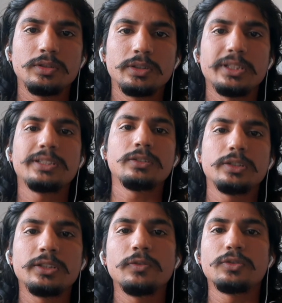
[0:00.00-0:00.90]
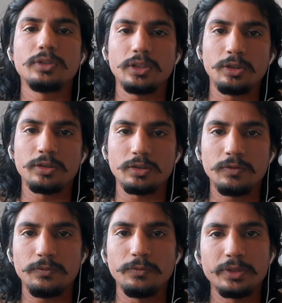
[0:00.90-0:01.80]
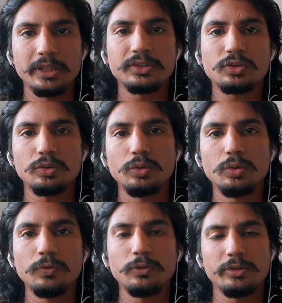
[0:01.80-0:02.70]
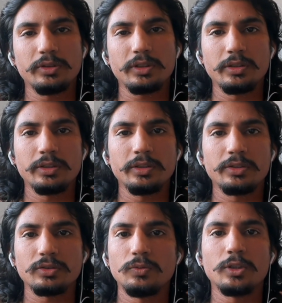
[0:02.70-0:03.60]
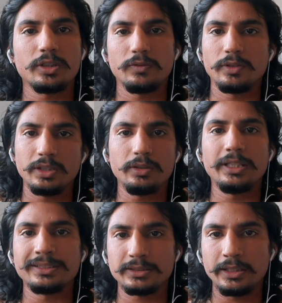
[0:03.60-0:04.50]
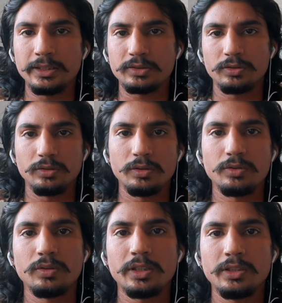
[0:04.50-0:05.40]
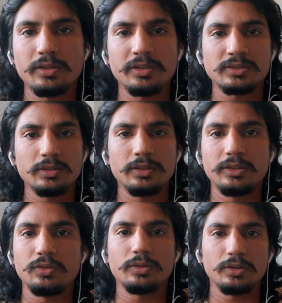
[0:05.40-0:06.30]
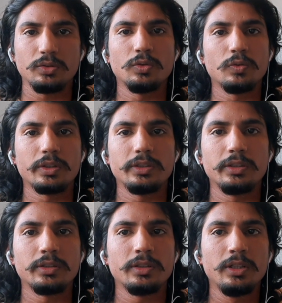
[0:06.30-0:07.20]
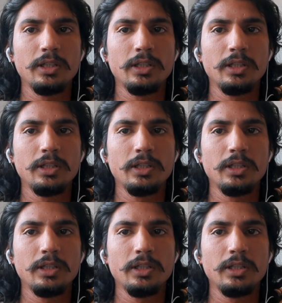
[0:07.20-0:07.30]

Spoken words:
it gives you a lot of ways to go for your career. So whatever excites you or you are interested in, you can go over there.